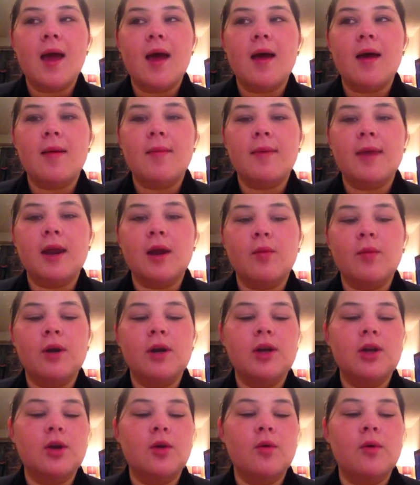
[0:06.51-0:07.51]
and I
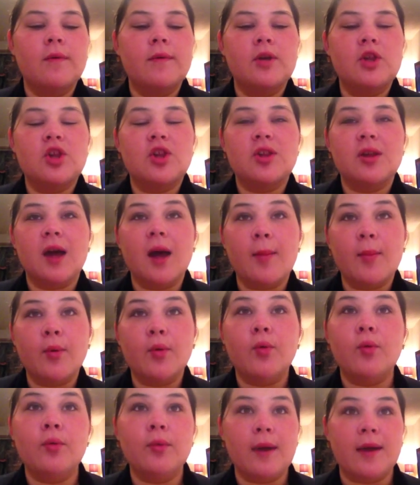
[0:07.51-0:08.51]
wanted to go over just a couple
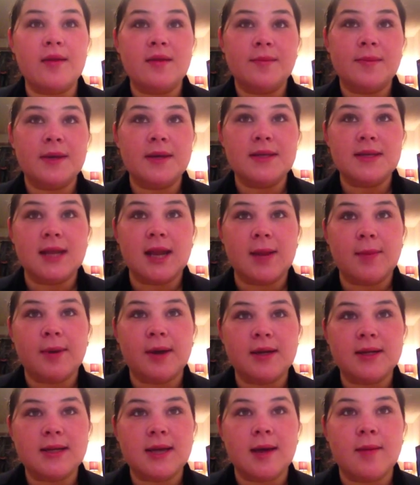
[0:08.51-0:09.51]
cool recipes that I
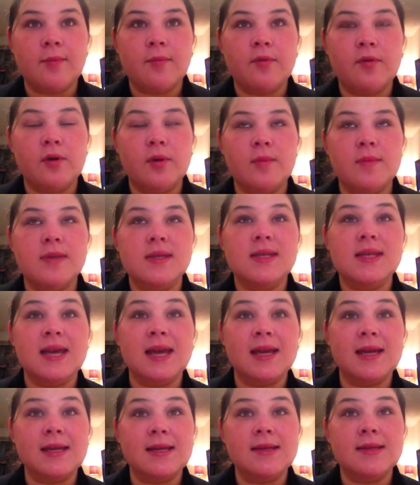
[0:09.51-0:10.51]
picked up from
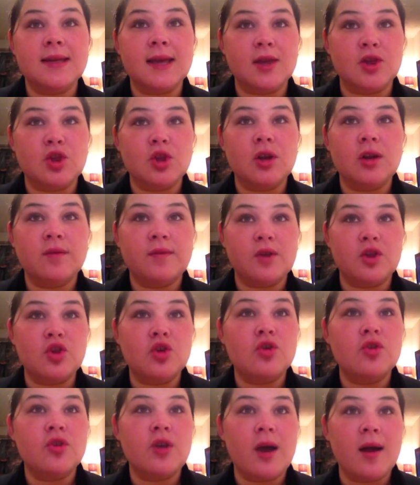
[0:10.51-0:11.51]

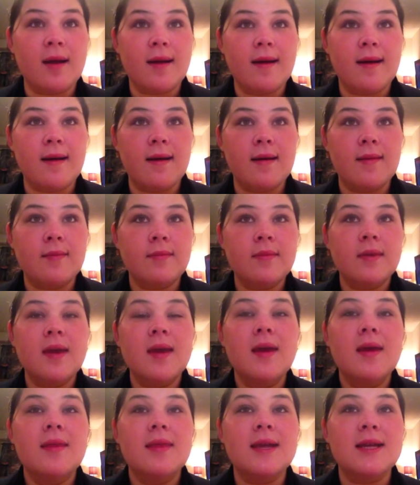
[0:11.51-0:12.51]
sandyskitchenadventures.com.
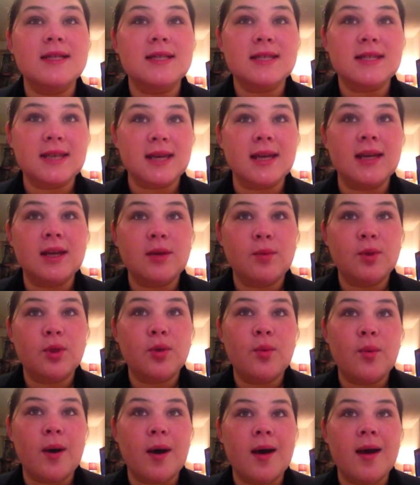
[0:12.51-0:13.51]
That's Sandy with
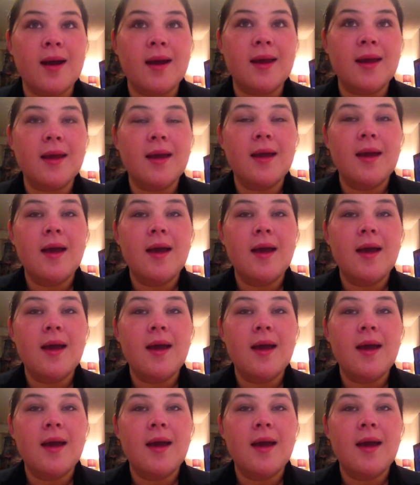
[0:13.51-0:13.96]
a Y.